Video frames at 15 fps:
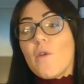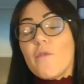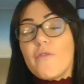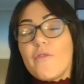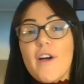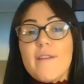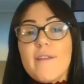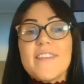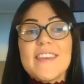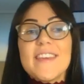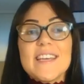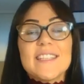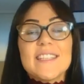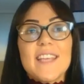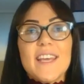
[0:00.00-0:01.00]
for
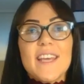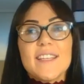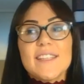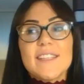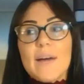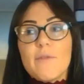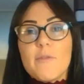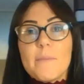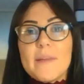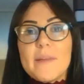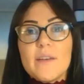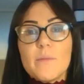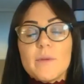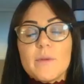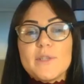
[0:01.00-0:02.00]
years and years now, we've
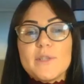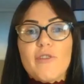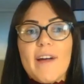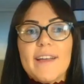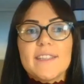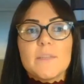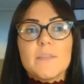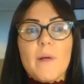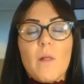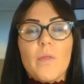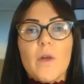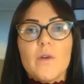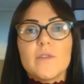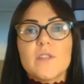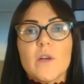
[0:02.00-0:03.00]
been trying to build
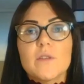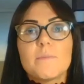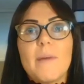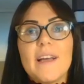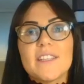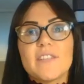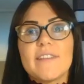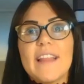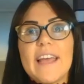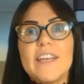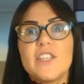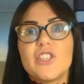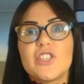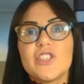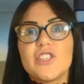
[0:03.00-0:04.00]
those better
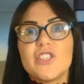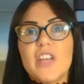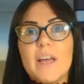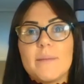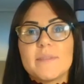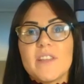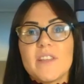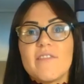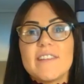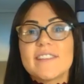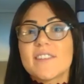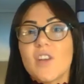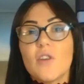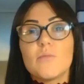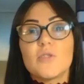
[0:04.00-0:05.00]
relationships, and there is
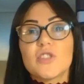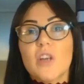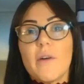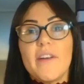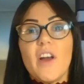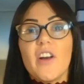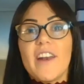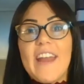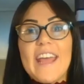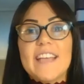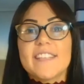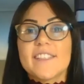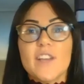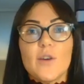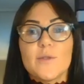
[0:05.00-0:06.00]
so much going on and it
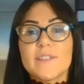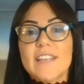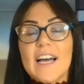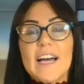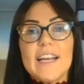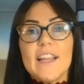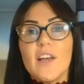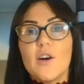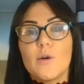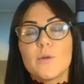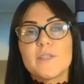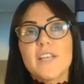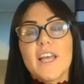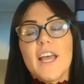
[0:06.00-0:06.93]
is so siloed.